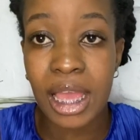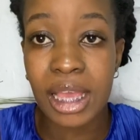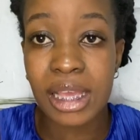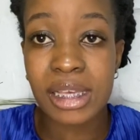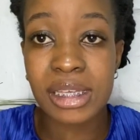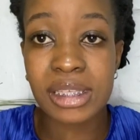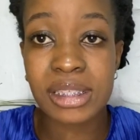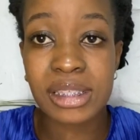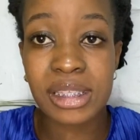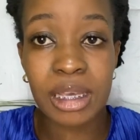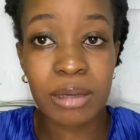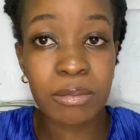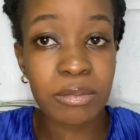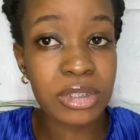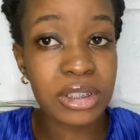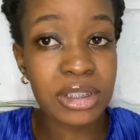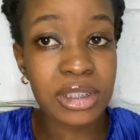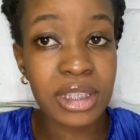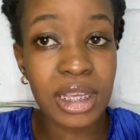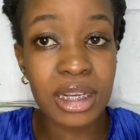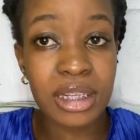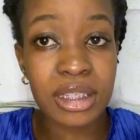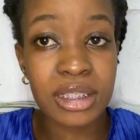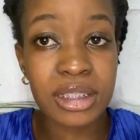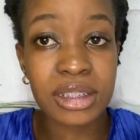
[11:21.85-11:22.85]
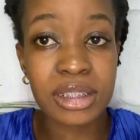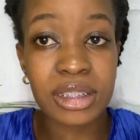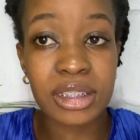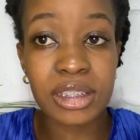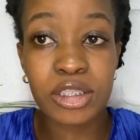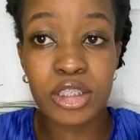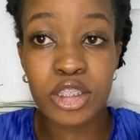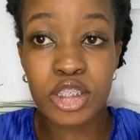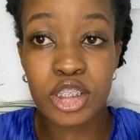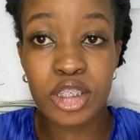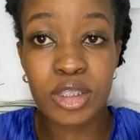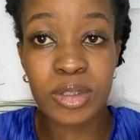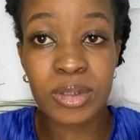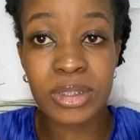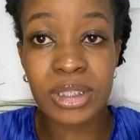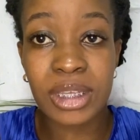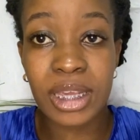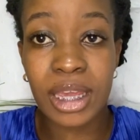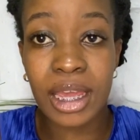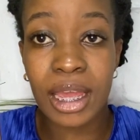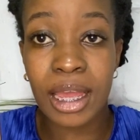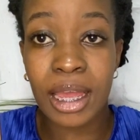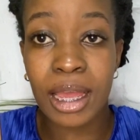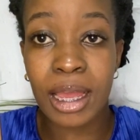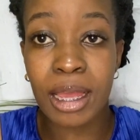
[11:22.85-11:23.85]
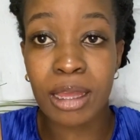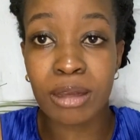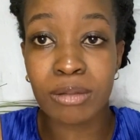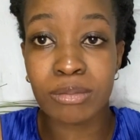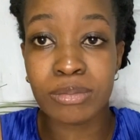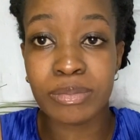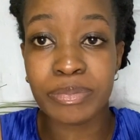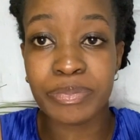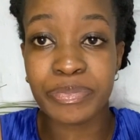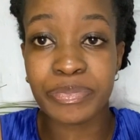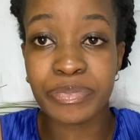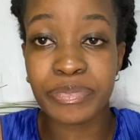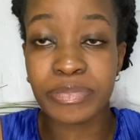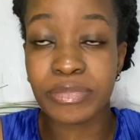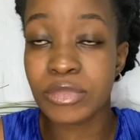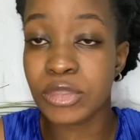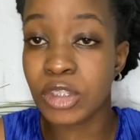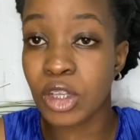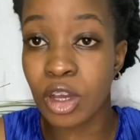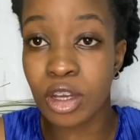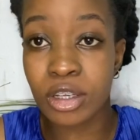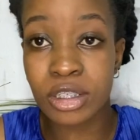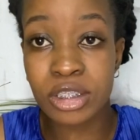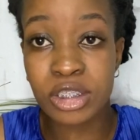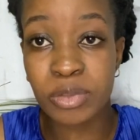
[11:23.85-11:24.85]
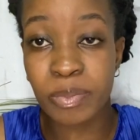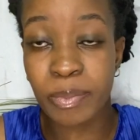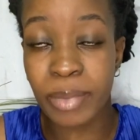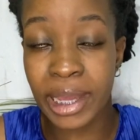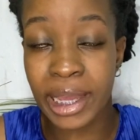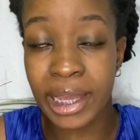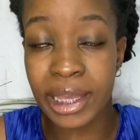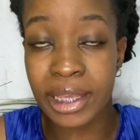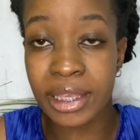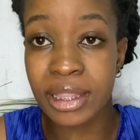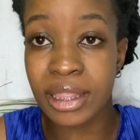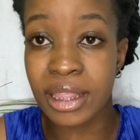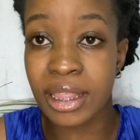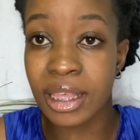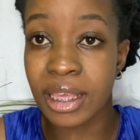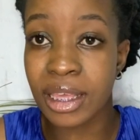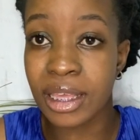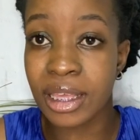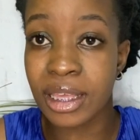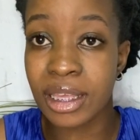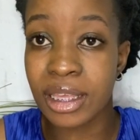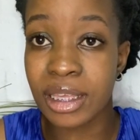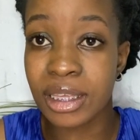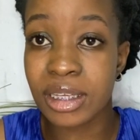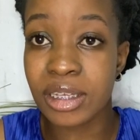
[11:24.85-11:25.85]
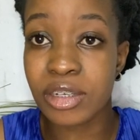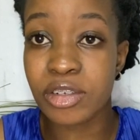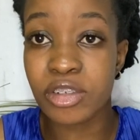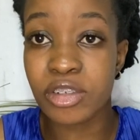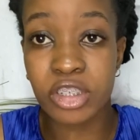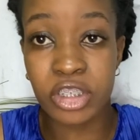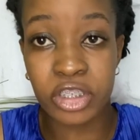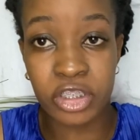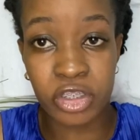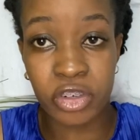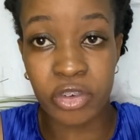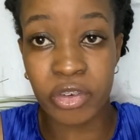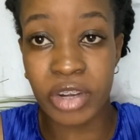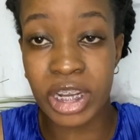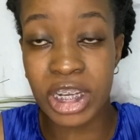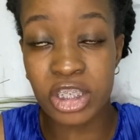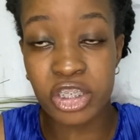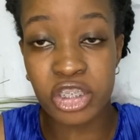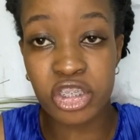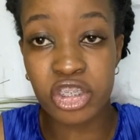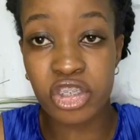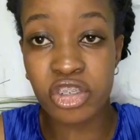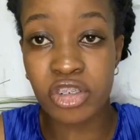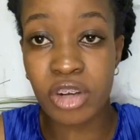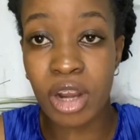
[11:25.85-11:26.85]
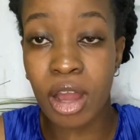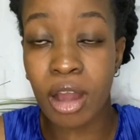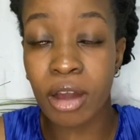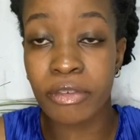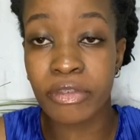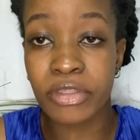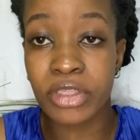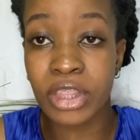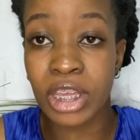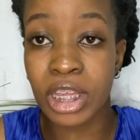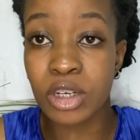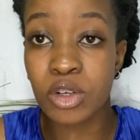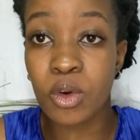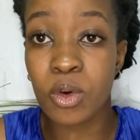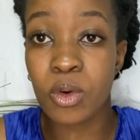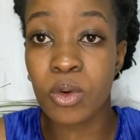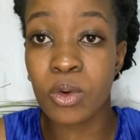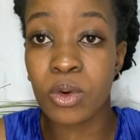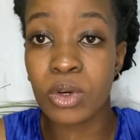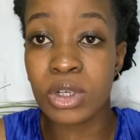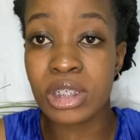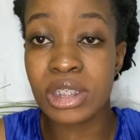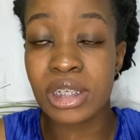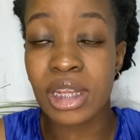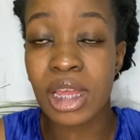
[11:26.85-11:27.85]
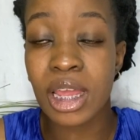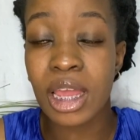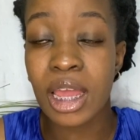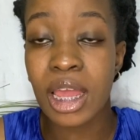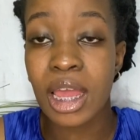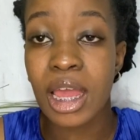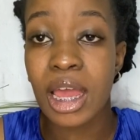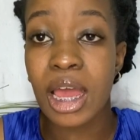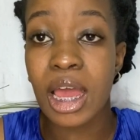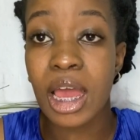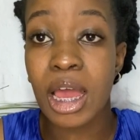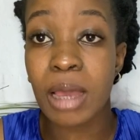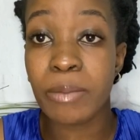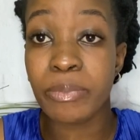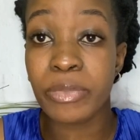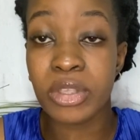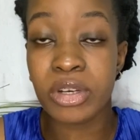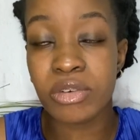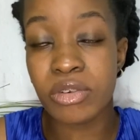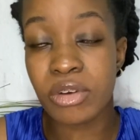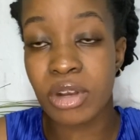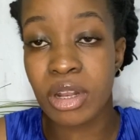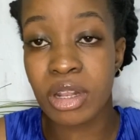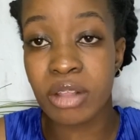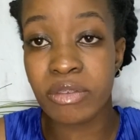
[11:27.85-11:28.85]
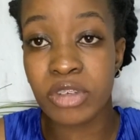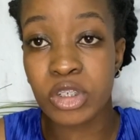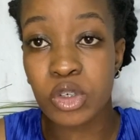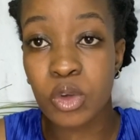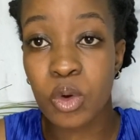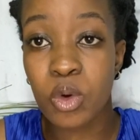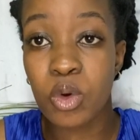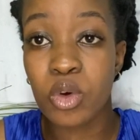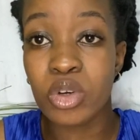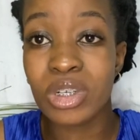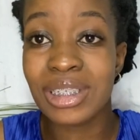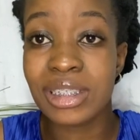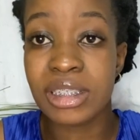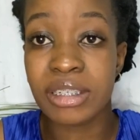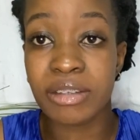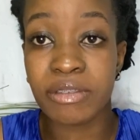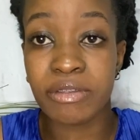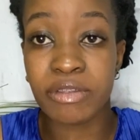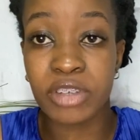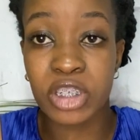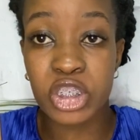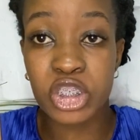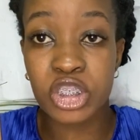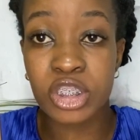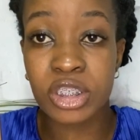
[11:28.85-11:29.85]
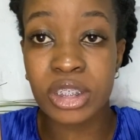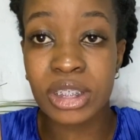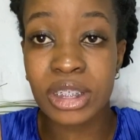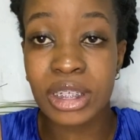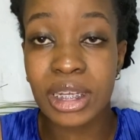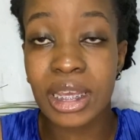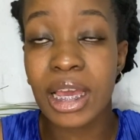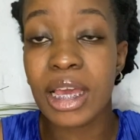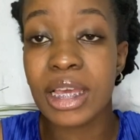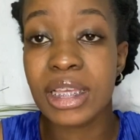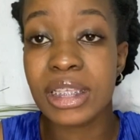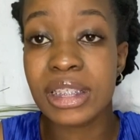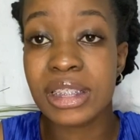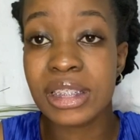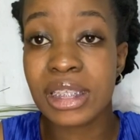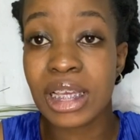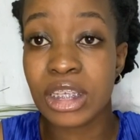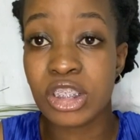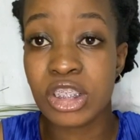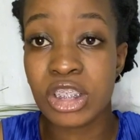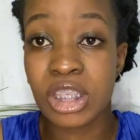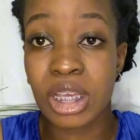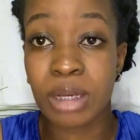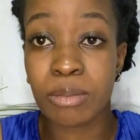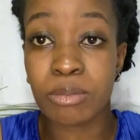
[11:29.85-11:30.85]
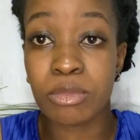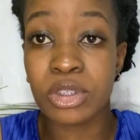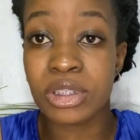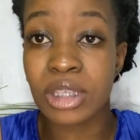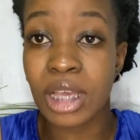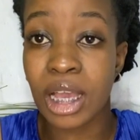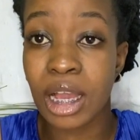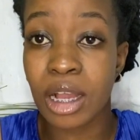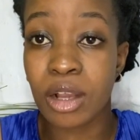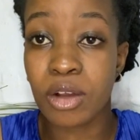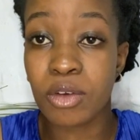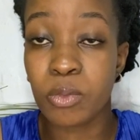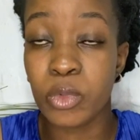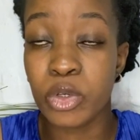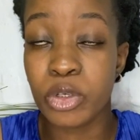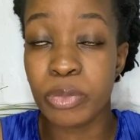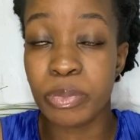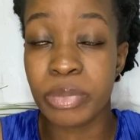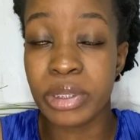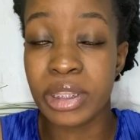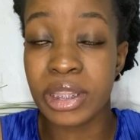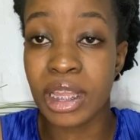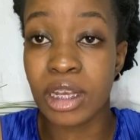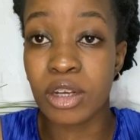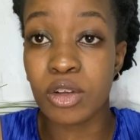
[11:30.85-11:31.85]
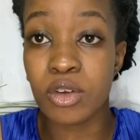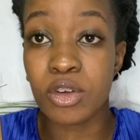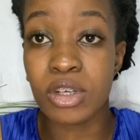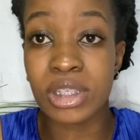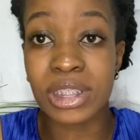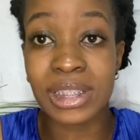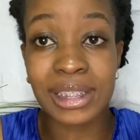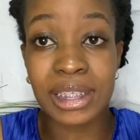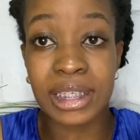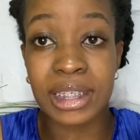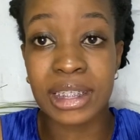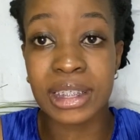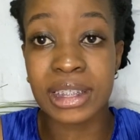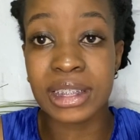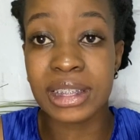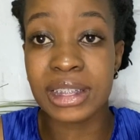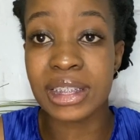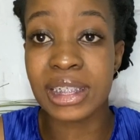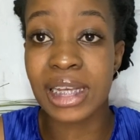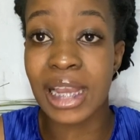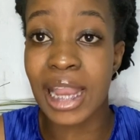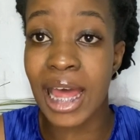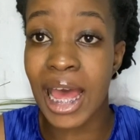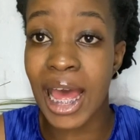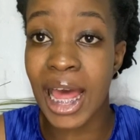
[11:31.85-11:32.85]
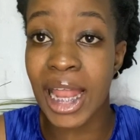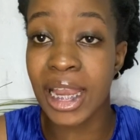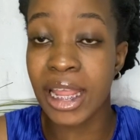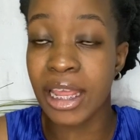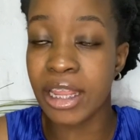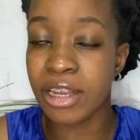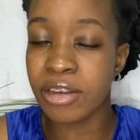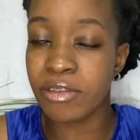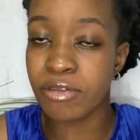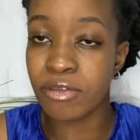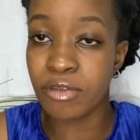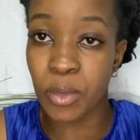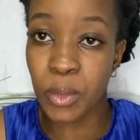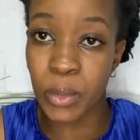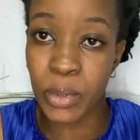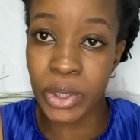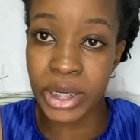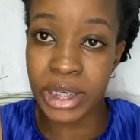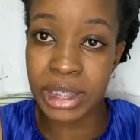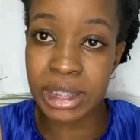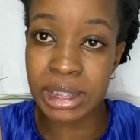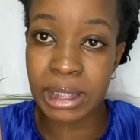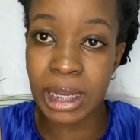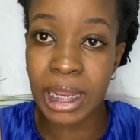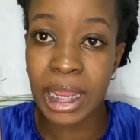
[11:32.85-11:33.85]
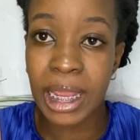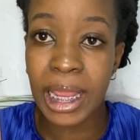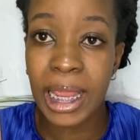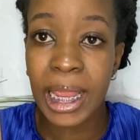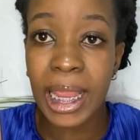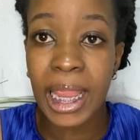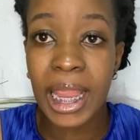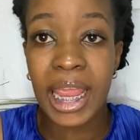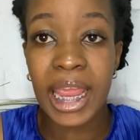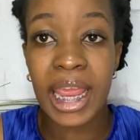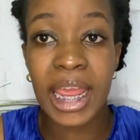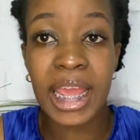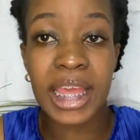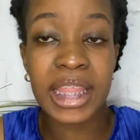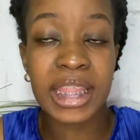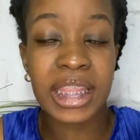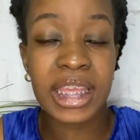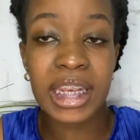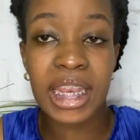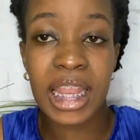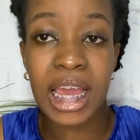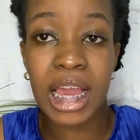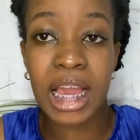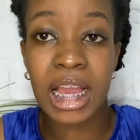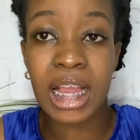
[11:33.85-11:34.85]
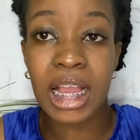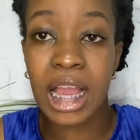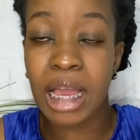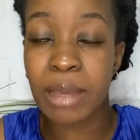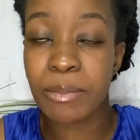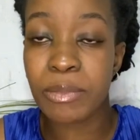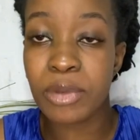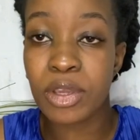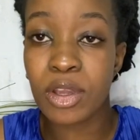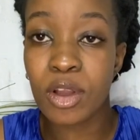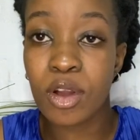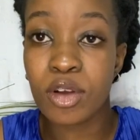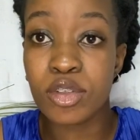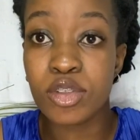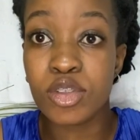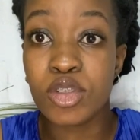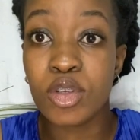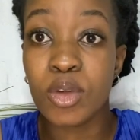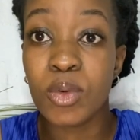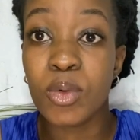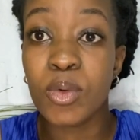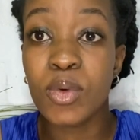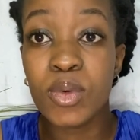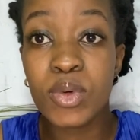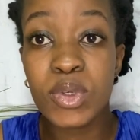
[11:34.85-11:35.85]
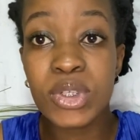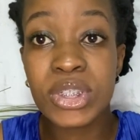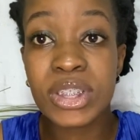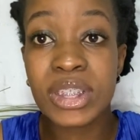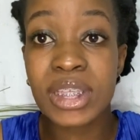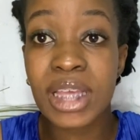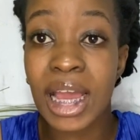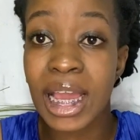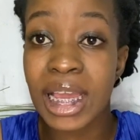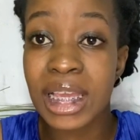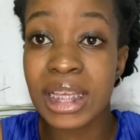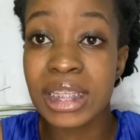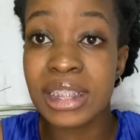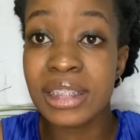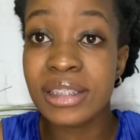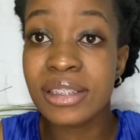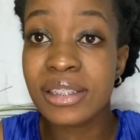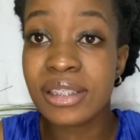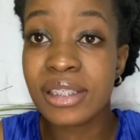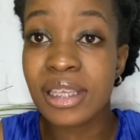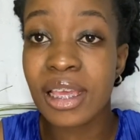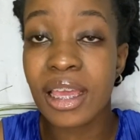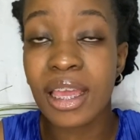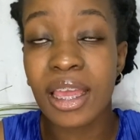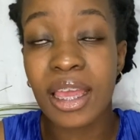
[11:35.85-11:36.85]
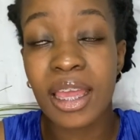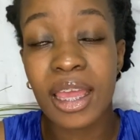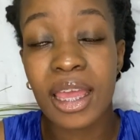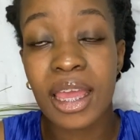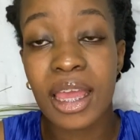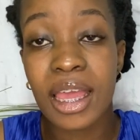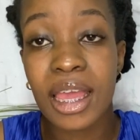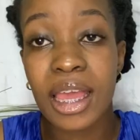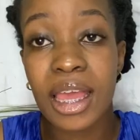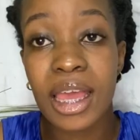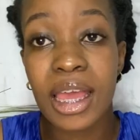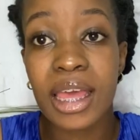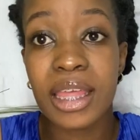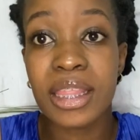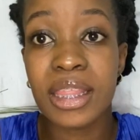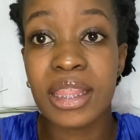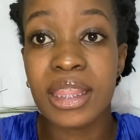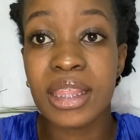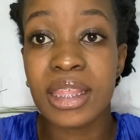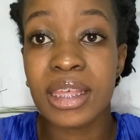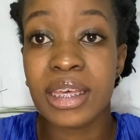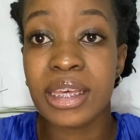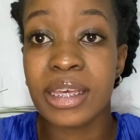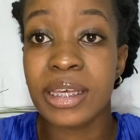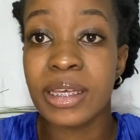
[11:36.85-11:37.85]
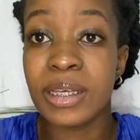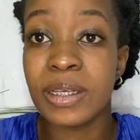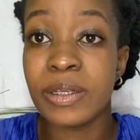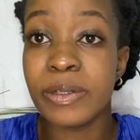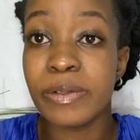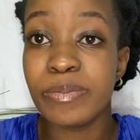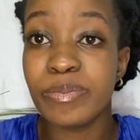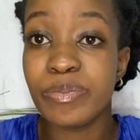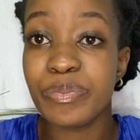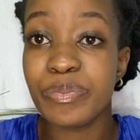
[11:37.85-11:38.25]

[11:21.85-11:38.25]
A summons that is issued not by the registrar of that court, the relevant court division, such summons would be then considered null and void. And then now coming on to who signs the